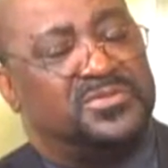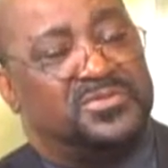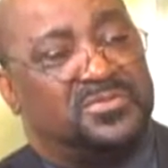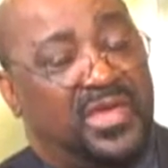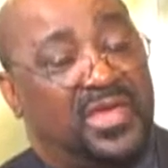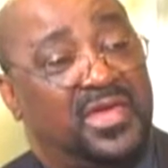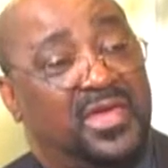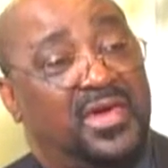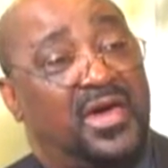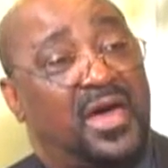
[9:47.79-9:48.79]
to me.
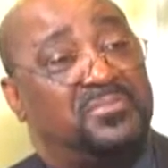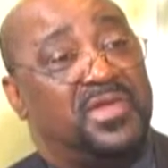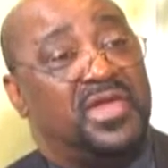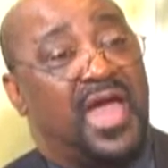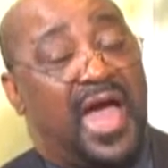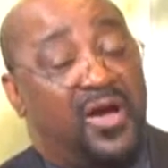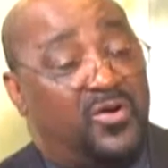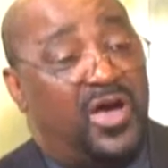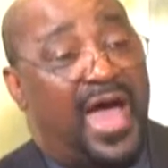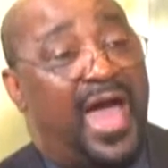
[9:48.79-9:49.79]
I mean,
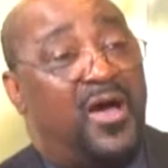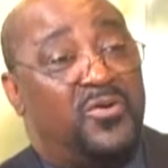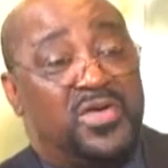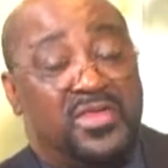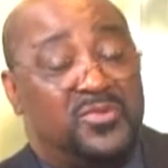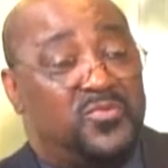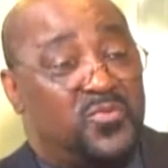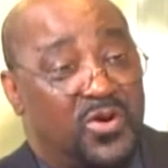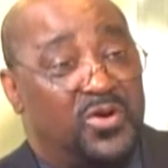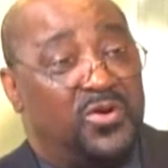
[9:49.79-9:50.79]
how in the
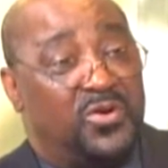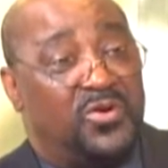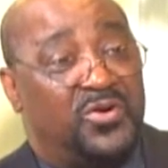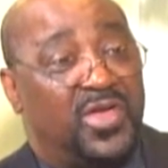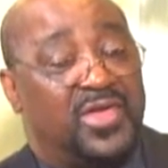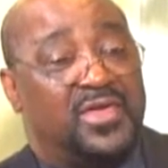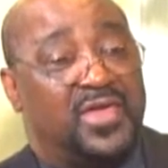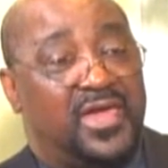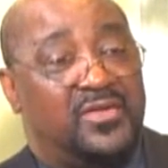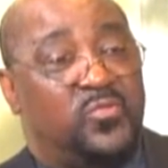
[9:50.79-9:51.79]
world
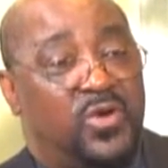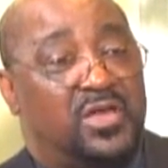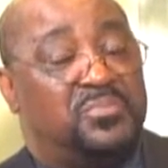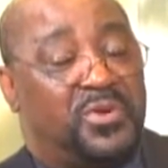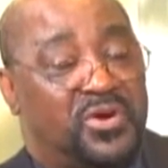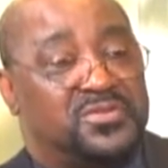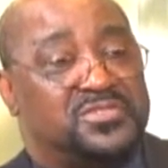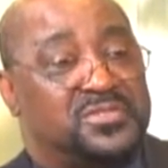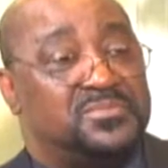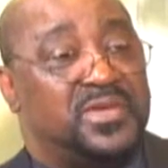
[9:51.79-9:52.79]
can one
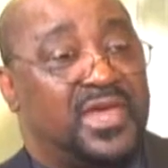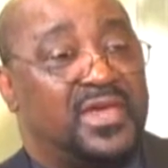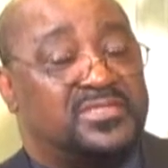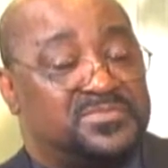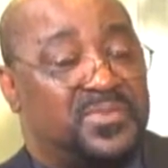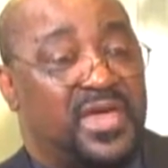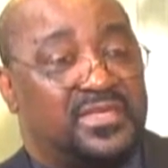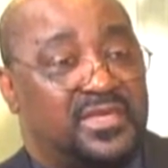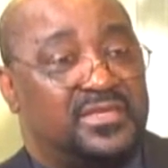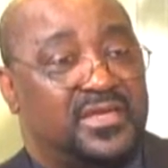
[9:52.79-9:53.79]
person be
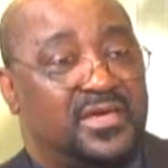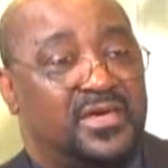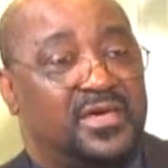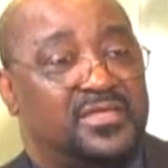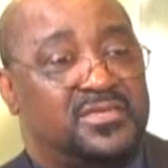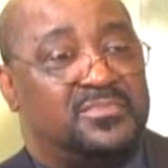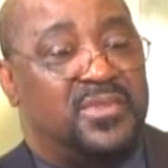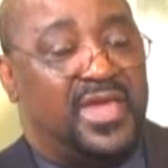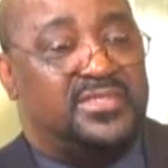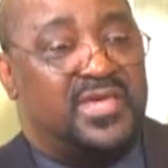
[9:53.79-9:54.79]
expected to
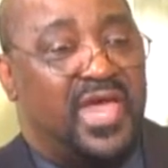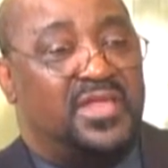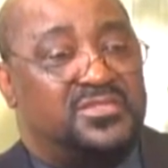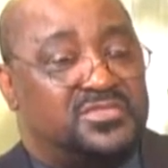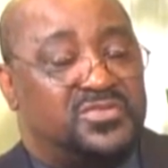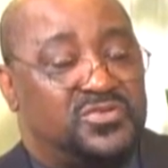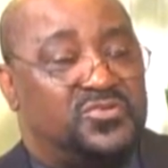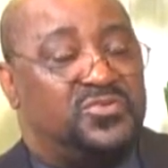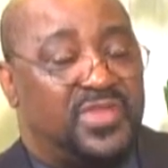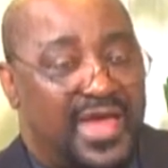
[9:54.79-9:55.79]
maintain a
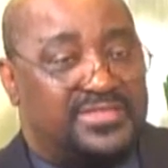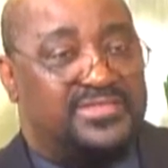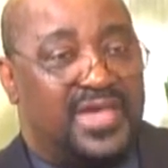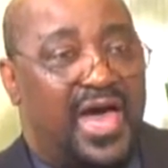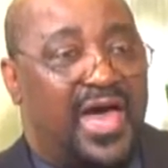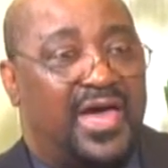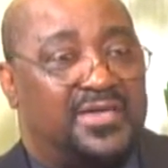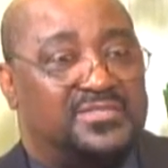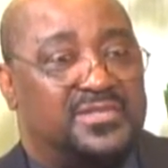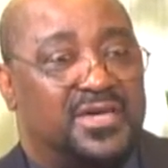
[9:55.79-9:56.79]
school that
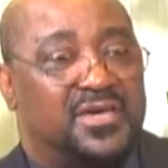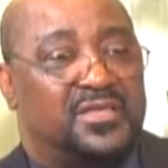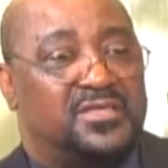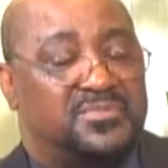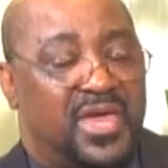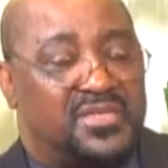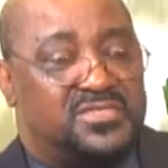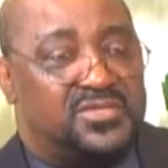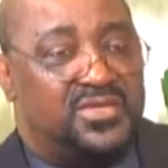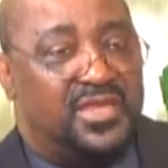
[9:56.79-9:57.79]
size, to make
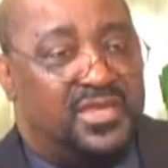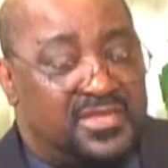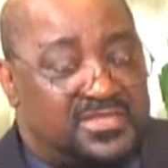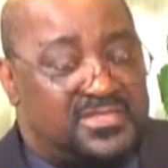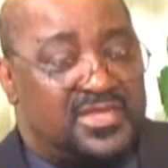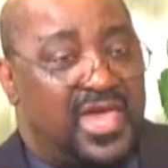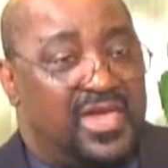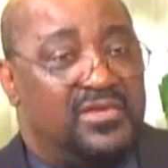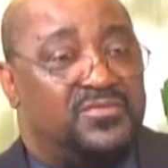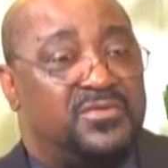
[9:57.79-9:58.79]
sure that it's
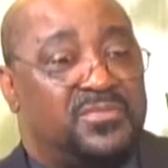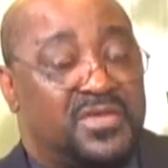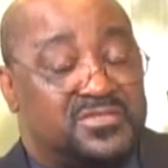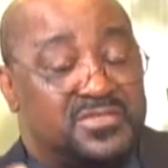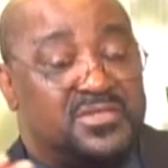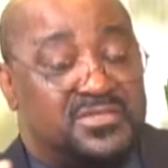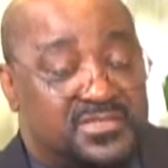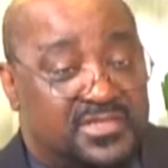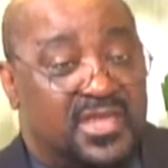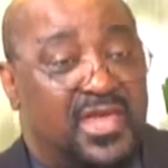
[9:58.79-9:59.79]
safe, to make sure that it's
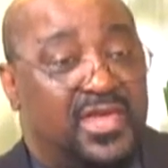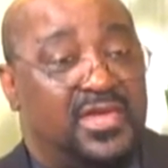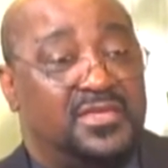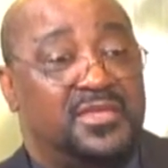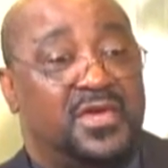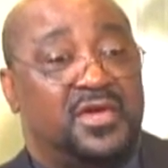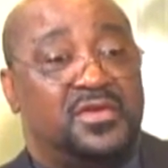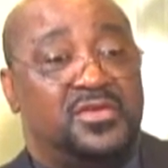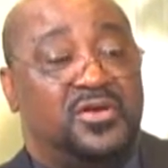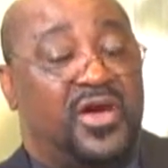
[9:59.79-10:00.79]
clean?
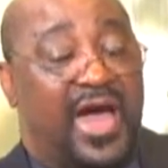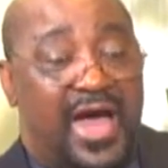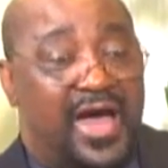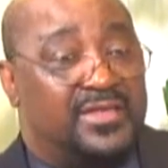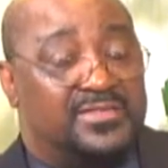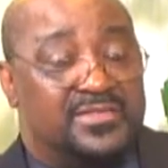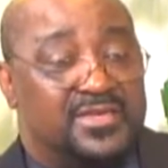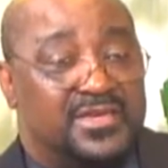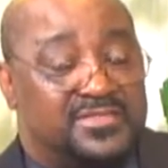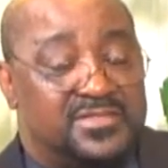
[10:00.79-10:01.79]
You know,
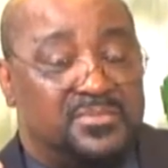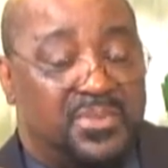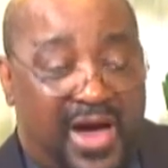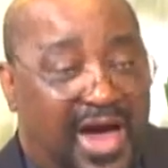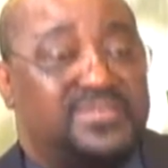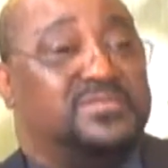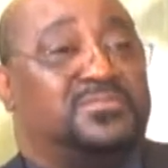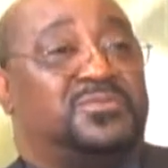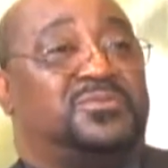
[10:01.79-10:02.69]
it's impossible.